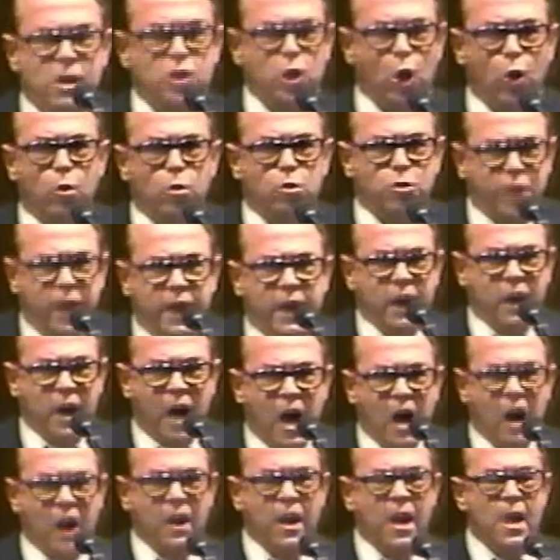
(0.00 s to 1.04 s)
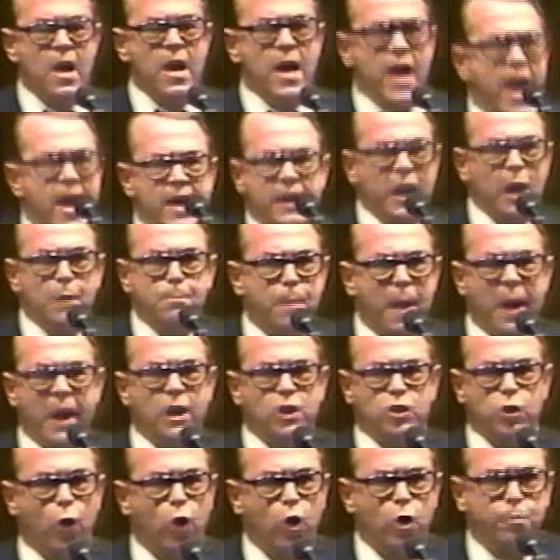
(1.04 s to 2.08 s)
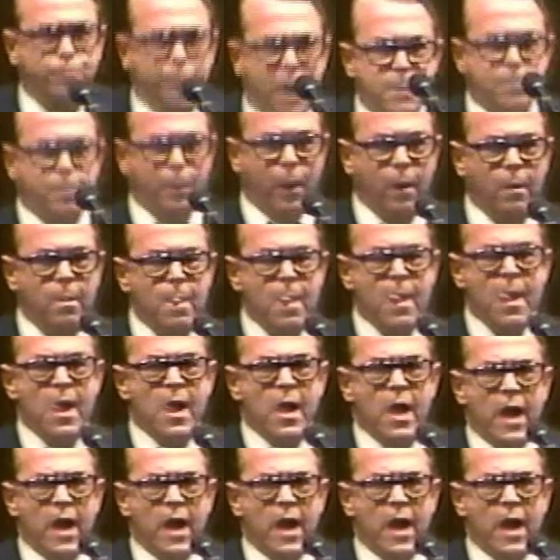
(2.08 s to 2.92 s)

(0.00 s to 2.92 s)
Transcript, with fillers: his own synagogue, hated by his own people,